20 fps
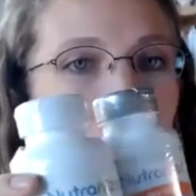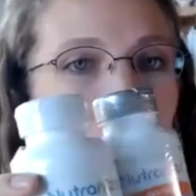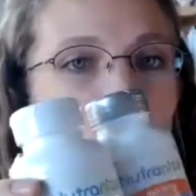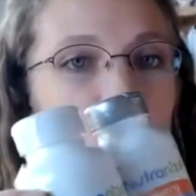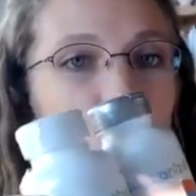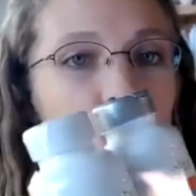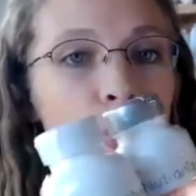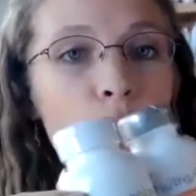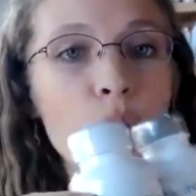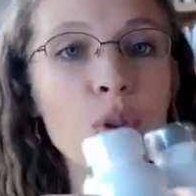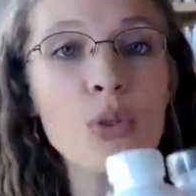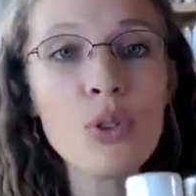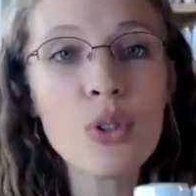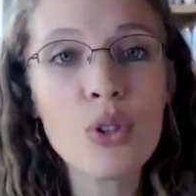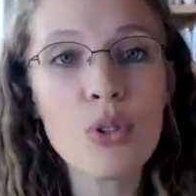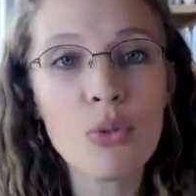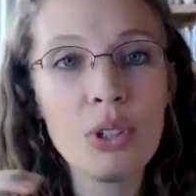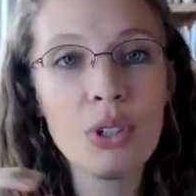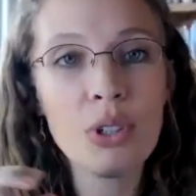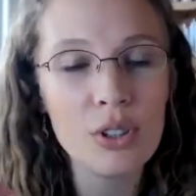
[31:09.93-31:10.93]
So those
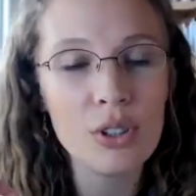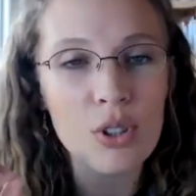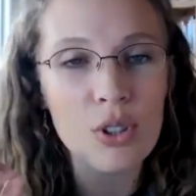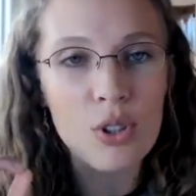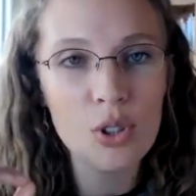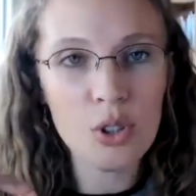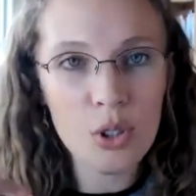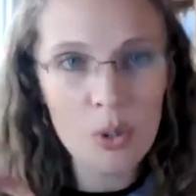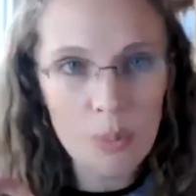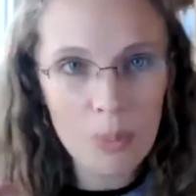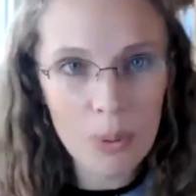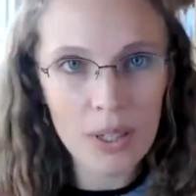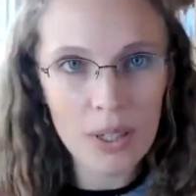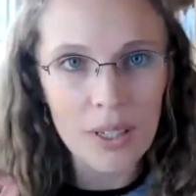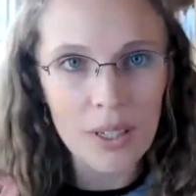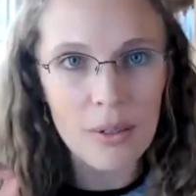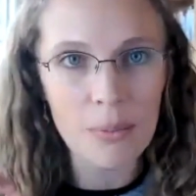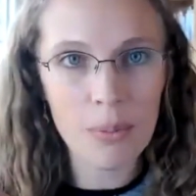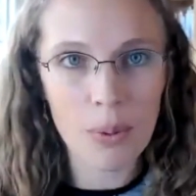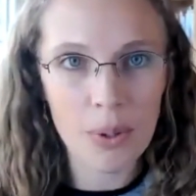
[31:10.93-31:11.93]
three are super
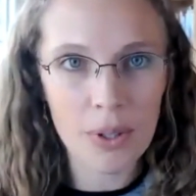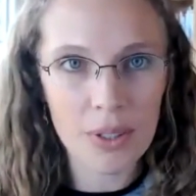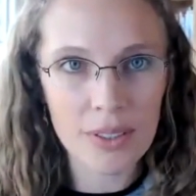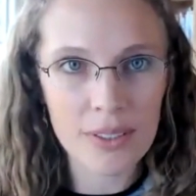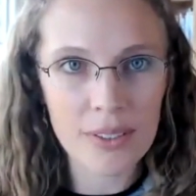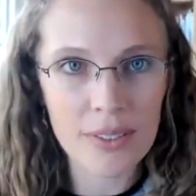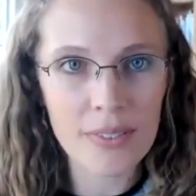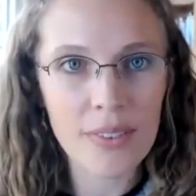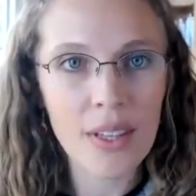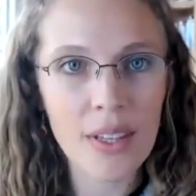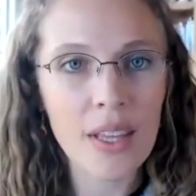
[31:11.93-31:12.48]
important.